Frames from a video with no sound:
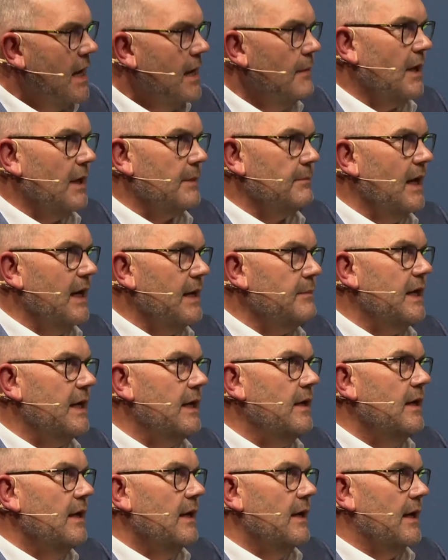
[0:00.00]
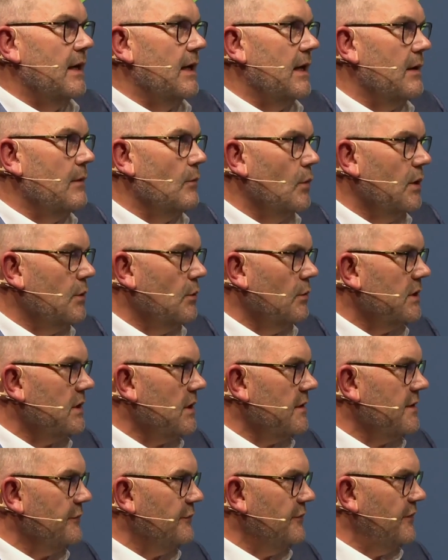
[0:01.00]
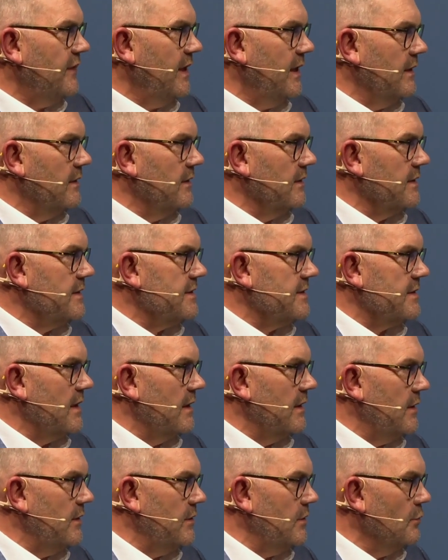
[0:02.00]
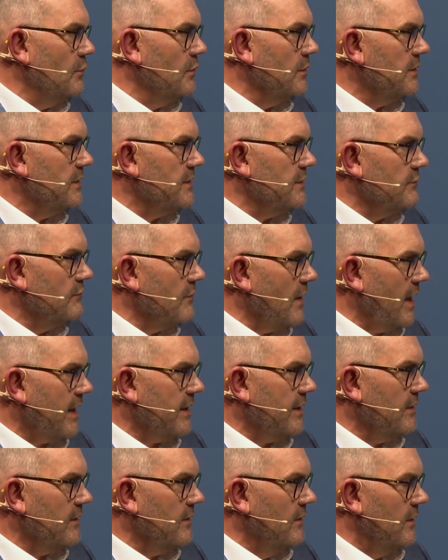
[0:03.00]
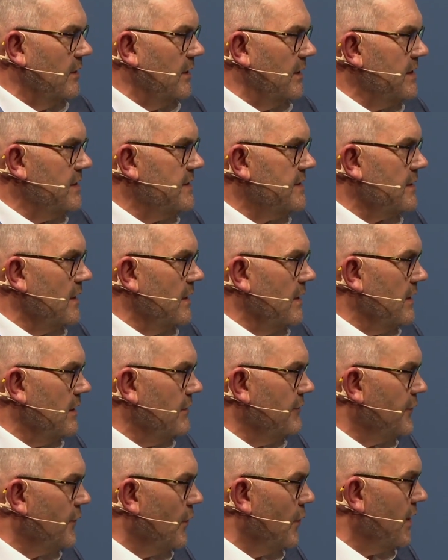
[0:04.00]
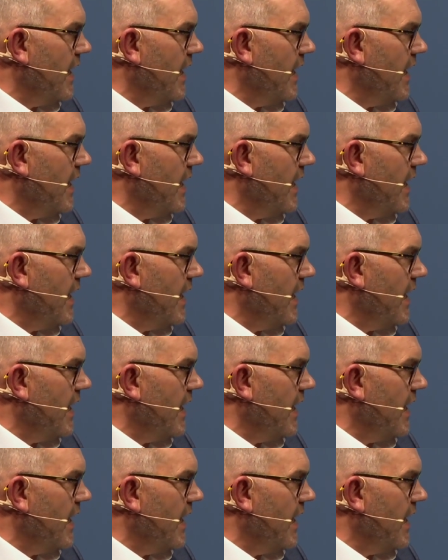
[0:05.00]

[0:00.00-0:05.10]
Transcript: But maybe what are the fields you would recognize for